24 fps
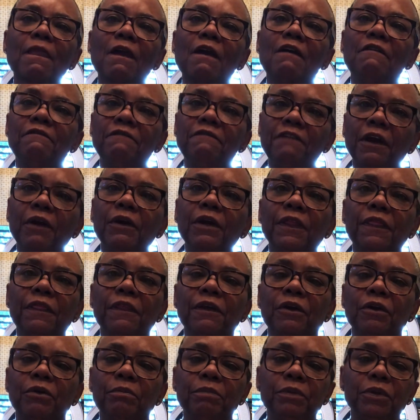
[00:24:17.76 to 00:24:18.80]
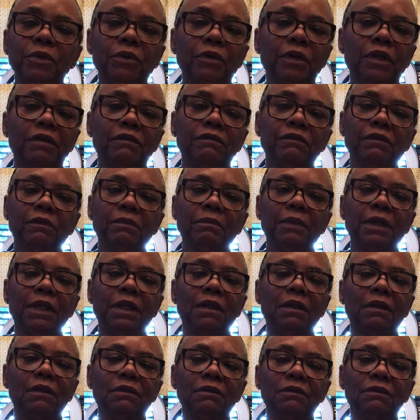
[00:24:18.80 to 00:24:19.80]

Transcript: Very therapeutic for me.